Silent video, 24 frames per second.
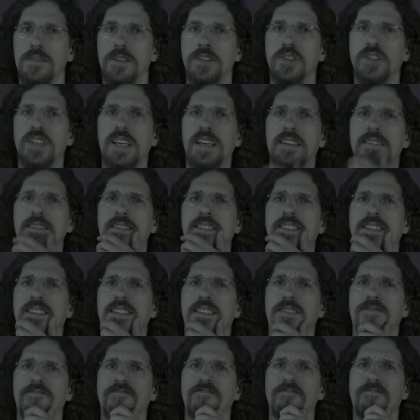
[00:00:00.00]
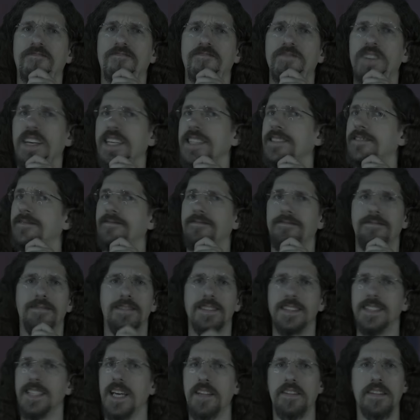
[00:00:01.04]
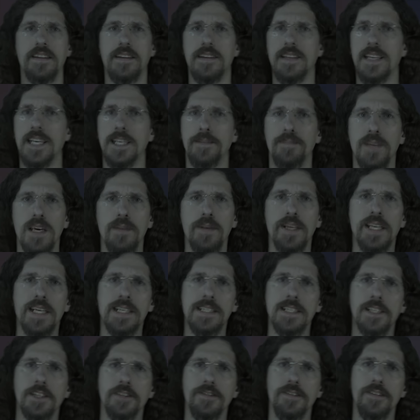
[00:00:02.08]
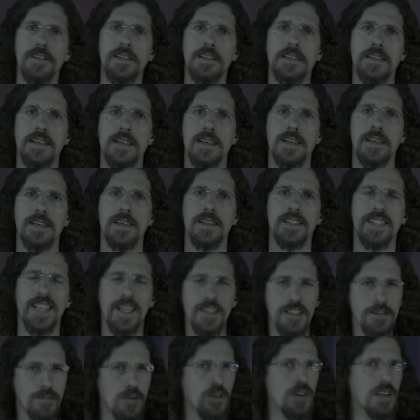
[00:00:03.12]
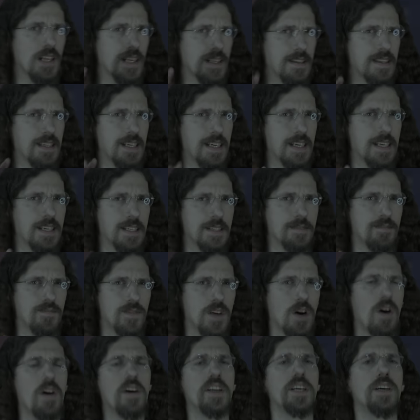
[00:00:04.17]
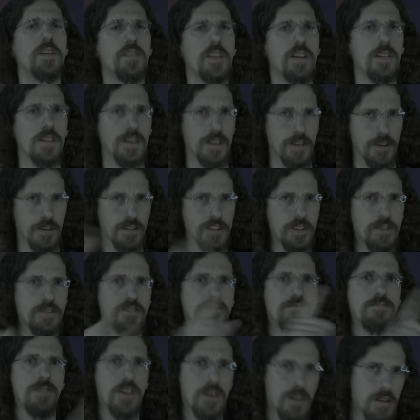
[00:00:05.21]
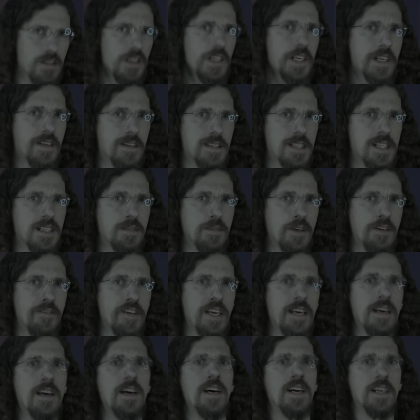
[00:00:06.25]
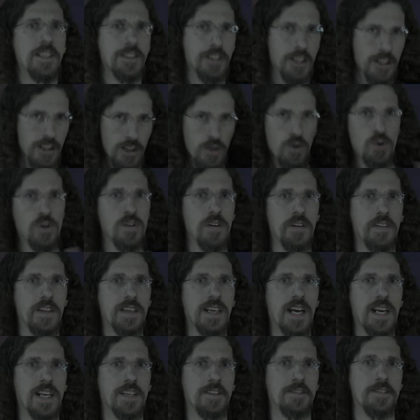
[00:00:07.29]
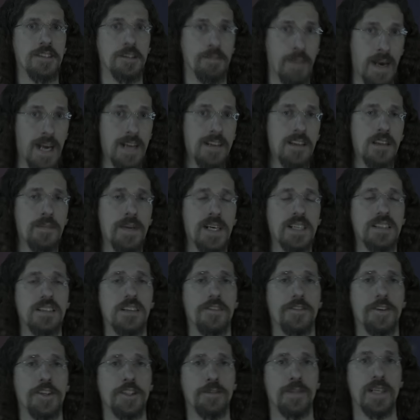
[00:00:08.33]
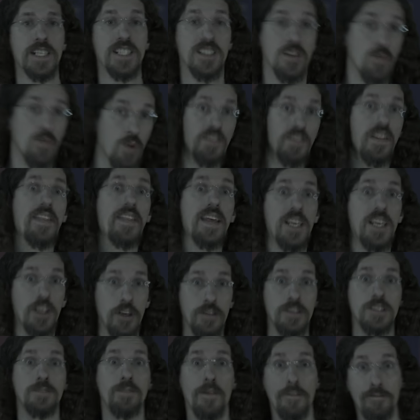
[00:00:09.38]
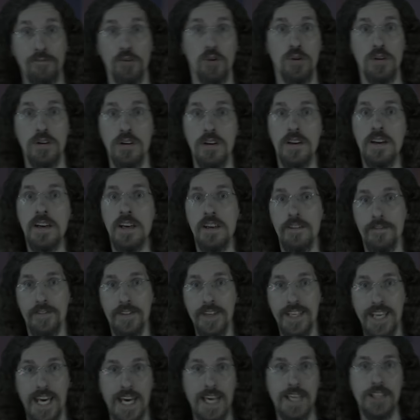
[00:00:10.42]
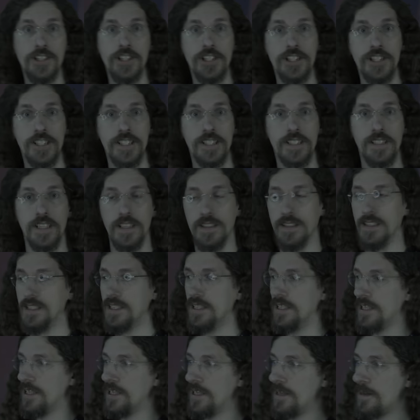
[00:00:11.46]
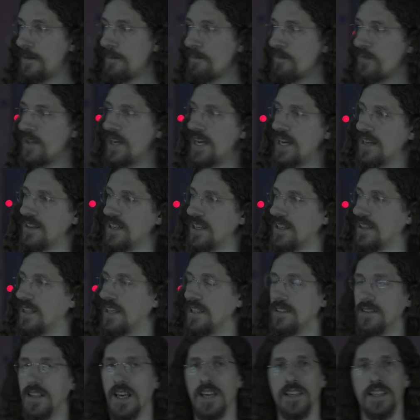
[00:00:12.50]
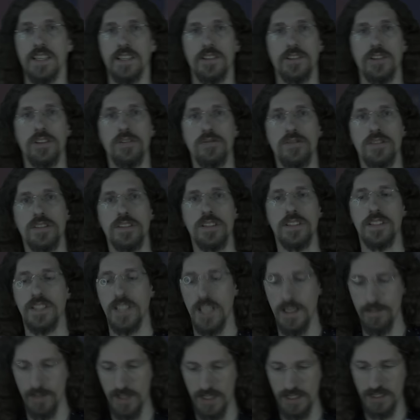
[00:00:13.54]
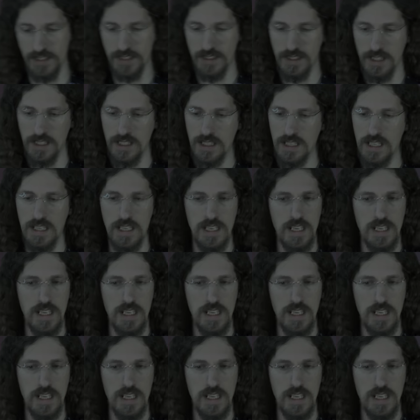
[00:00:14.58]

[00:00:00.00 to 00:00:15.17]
Which sounds fucking nothing like baby dinosaurs. Sounds more like the audio that the Colonel used earlier in this movie to lure the dinosaurs back to the base in the first place. The one that they used before for the cages that they didn't use this time because